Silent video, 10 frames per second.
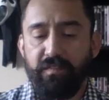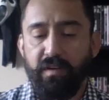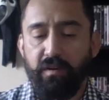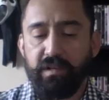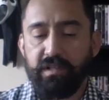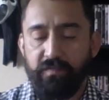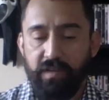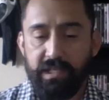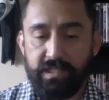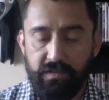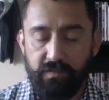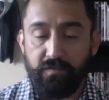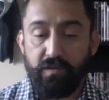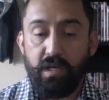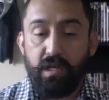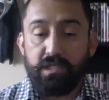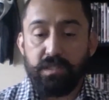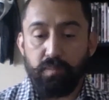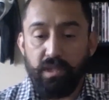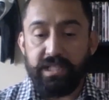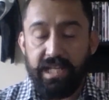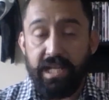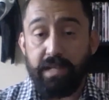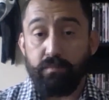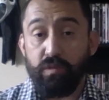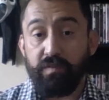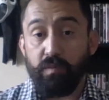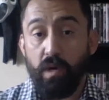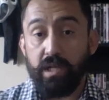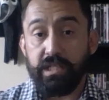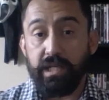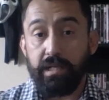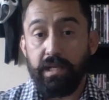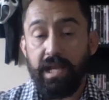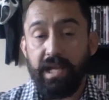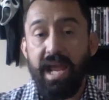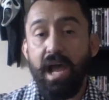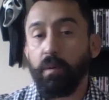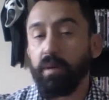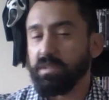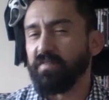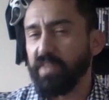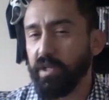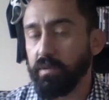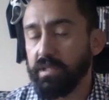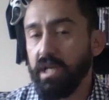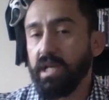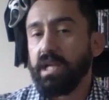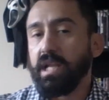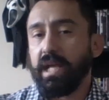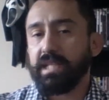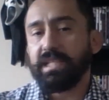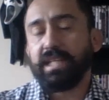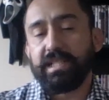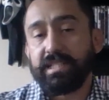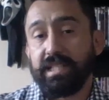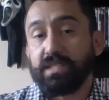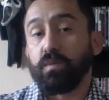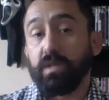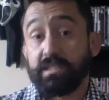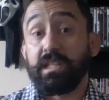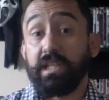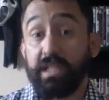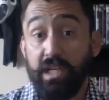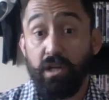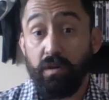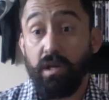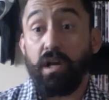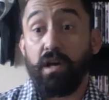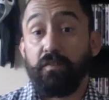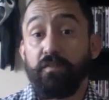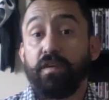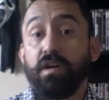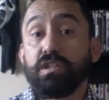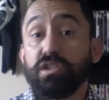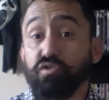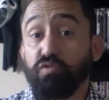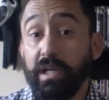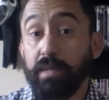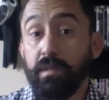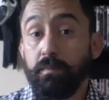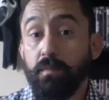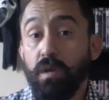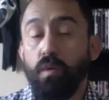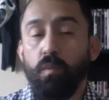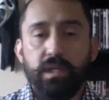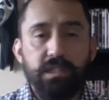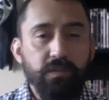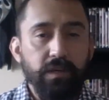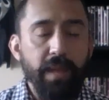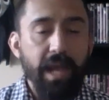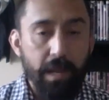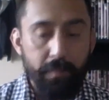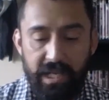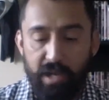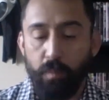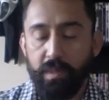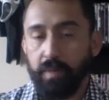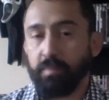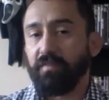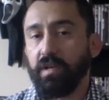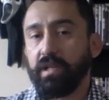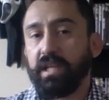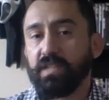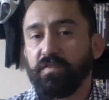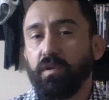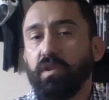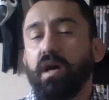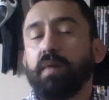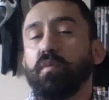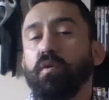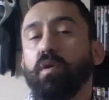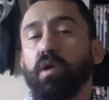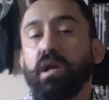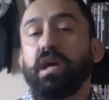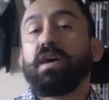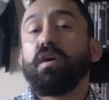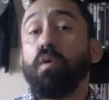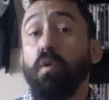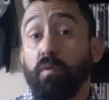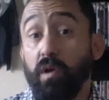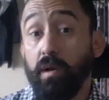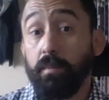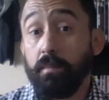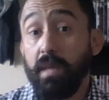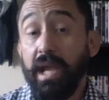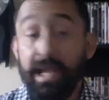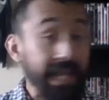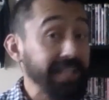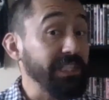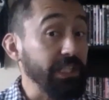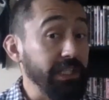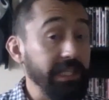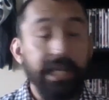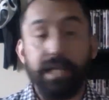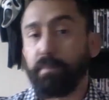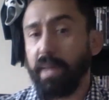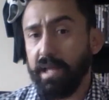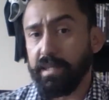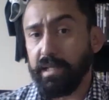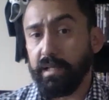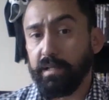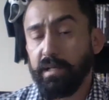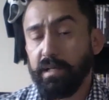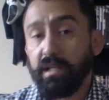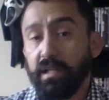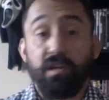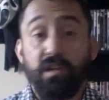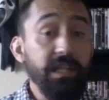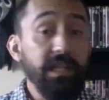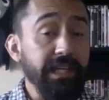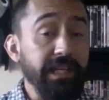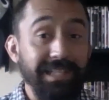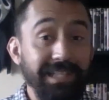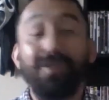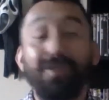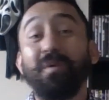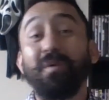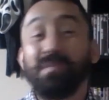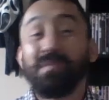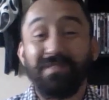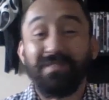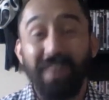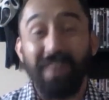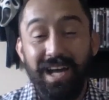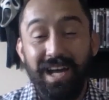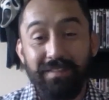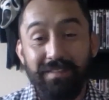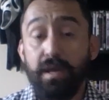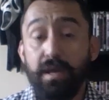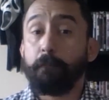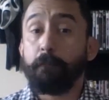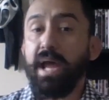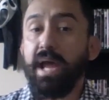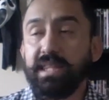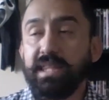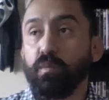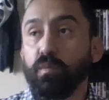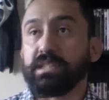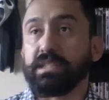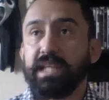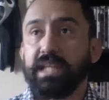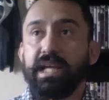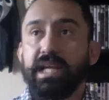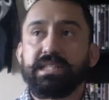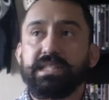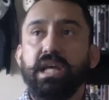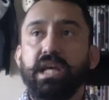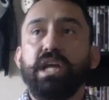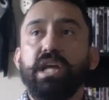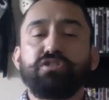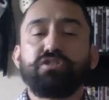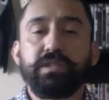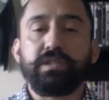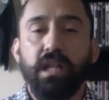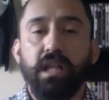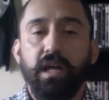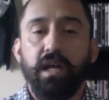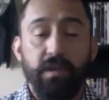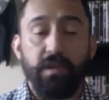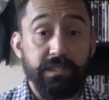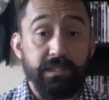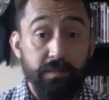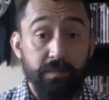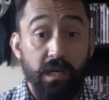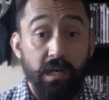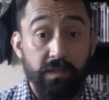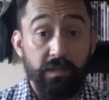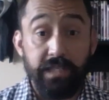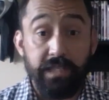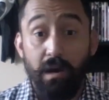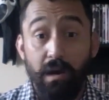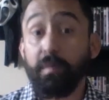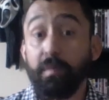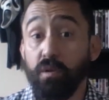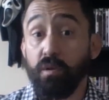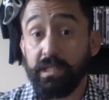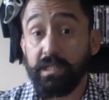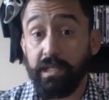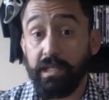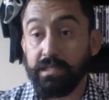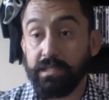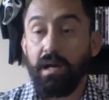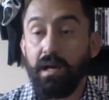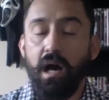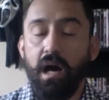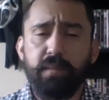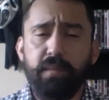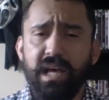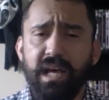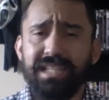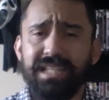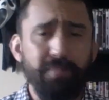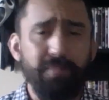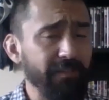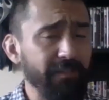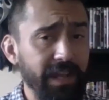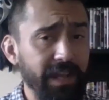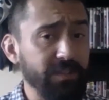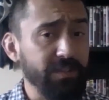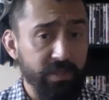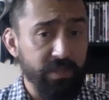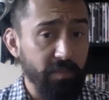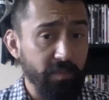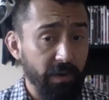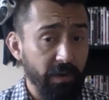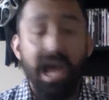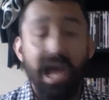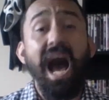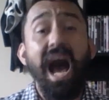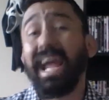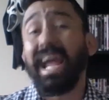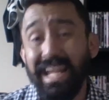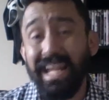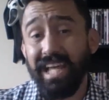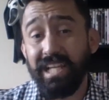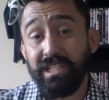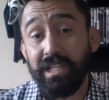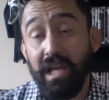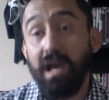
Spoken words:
very divisive split in movie watching and how it was viewed. 1996 was the year of Scream. Once Scream happened, it opened up the floodgates for a lot more horror. And that's a good thing and a bad thing. The good thing is that horror was revived. Bad thing is that it introduced a lot of other subgenres. Now, I'm going to go on to say this. I am not a big fan of torture porn. I hate that shit.